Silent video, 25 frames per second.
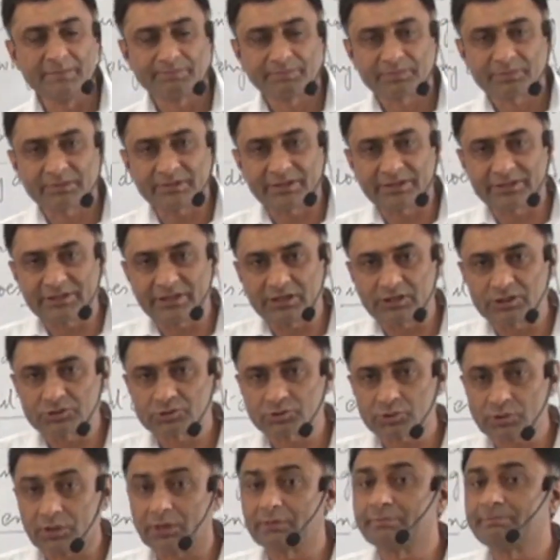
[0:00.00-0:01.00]
Then they are
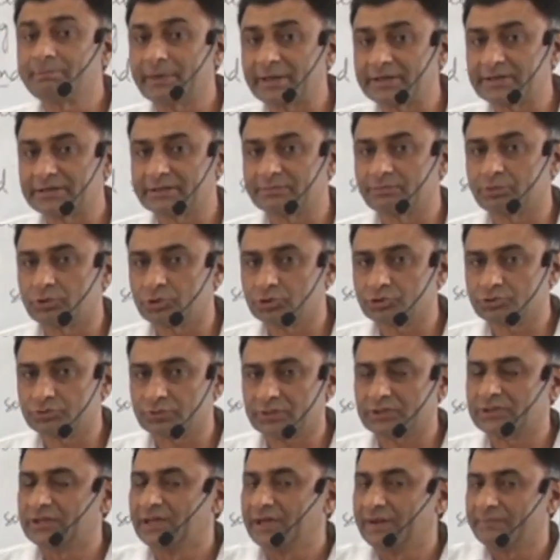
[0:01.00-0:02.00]
also called petty
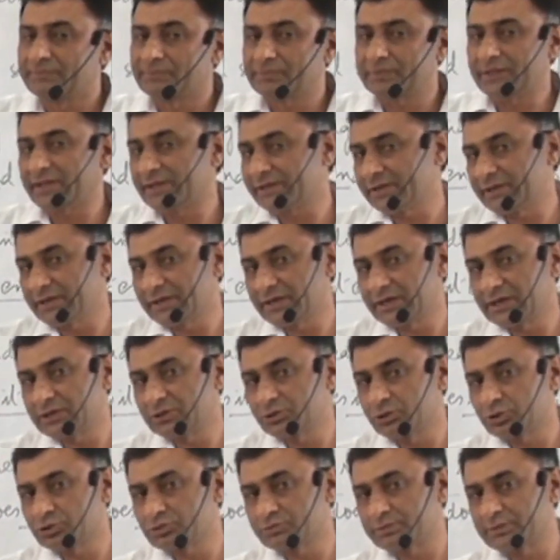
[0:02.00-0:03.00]
bourgeois. Then there are
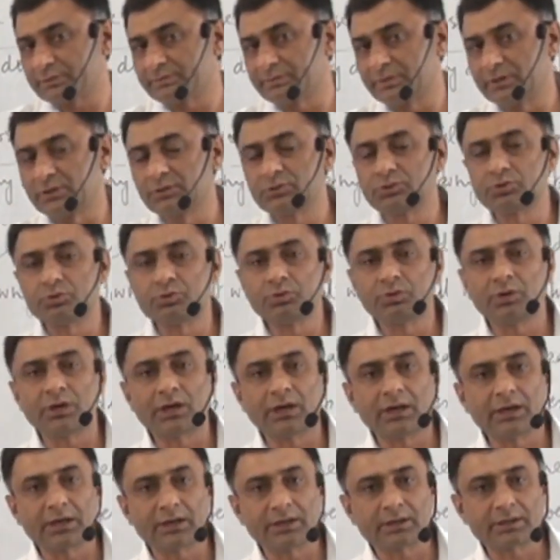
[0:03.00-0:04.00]
those people who
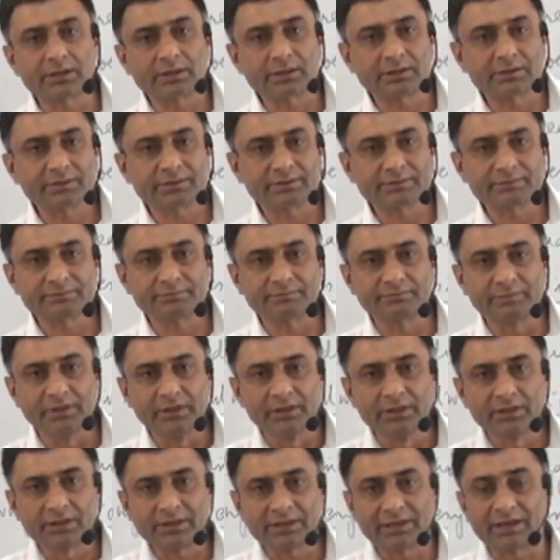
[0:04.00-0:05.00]
are
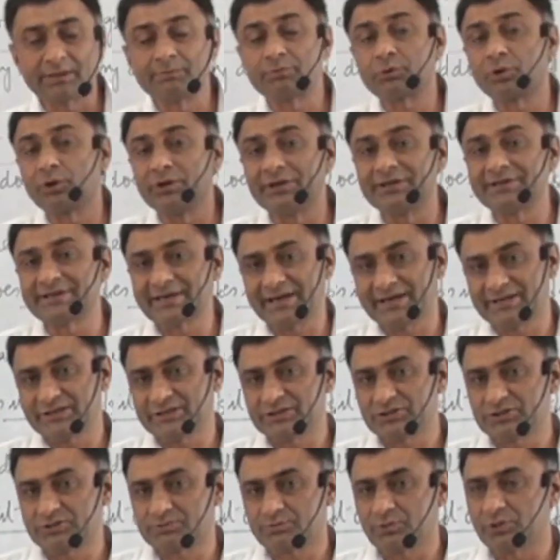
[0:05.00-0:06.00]
called
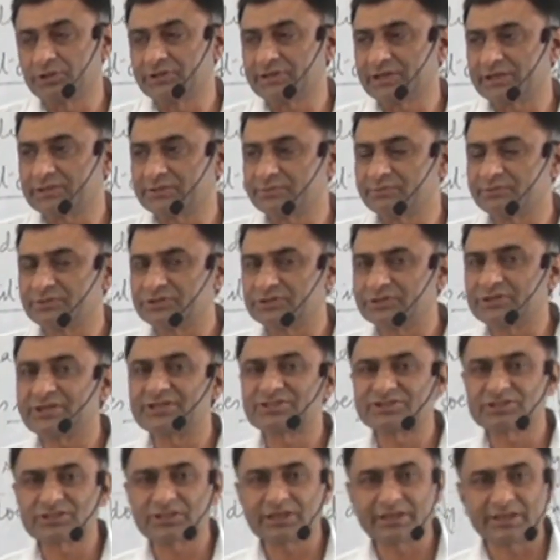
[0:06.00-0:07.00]
proletariats. Proletariat means they
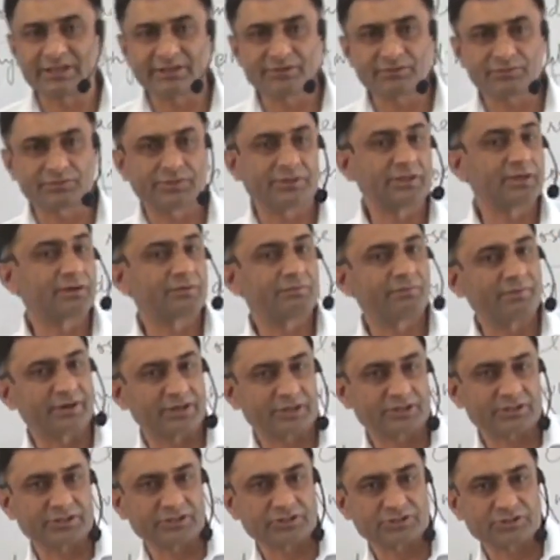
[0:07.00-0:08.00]
are slaves, they are
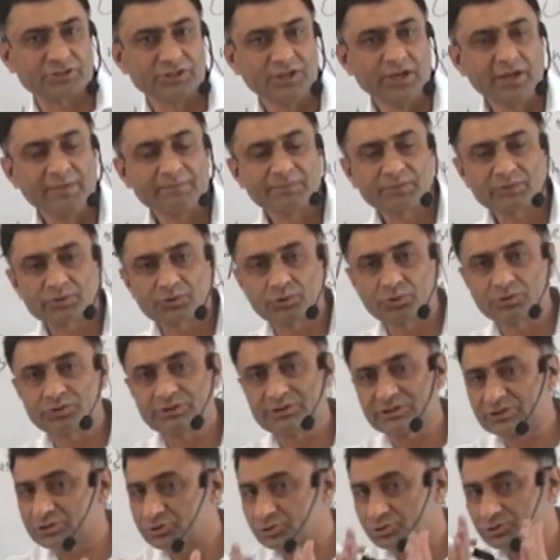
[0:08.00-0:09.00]
workers. So
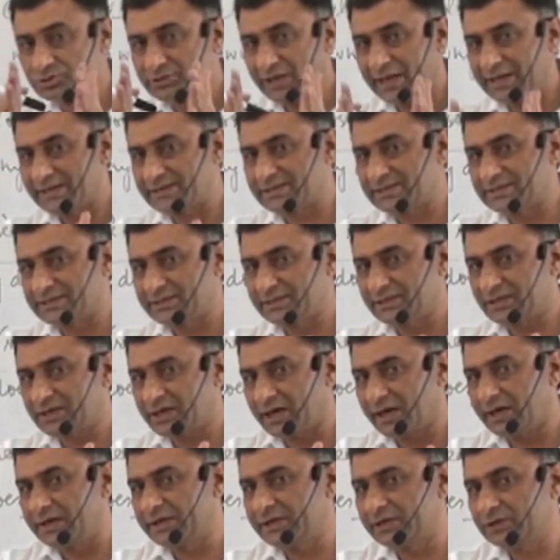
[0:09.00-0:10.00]
the society,
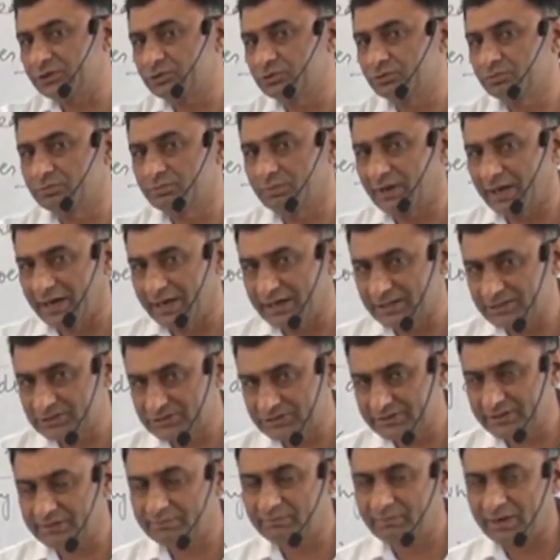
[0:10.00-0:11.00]
according to
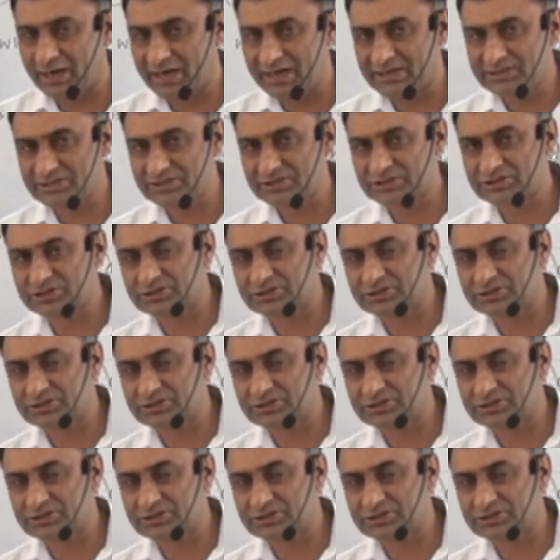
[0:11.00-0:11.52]
Marx and Marxists,